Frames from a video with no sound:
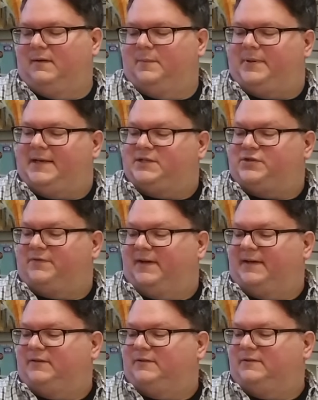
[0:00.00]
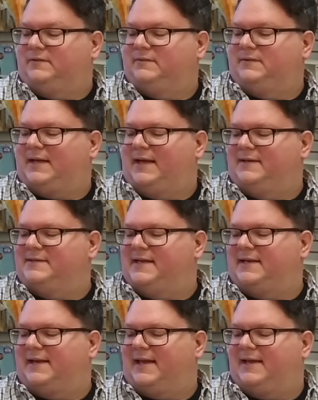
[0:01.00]
Peach Vinyl kind of
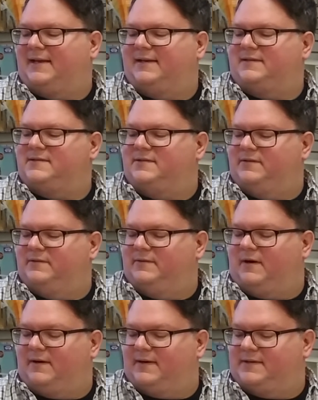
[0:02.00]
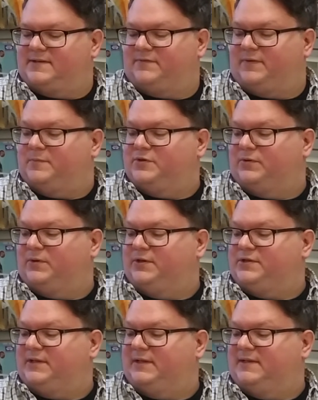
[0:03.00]
dedicating to artists from
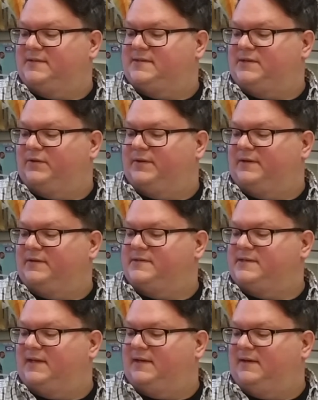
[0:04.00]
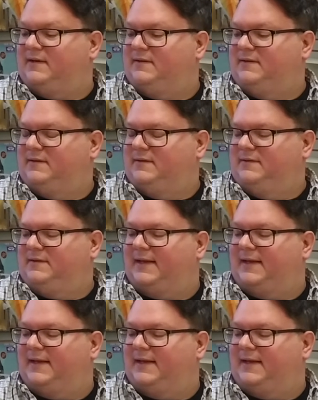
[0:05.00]
Georgia. So there's, uh, they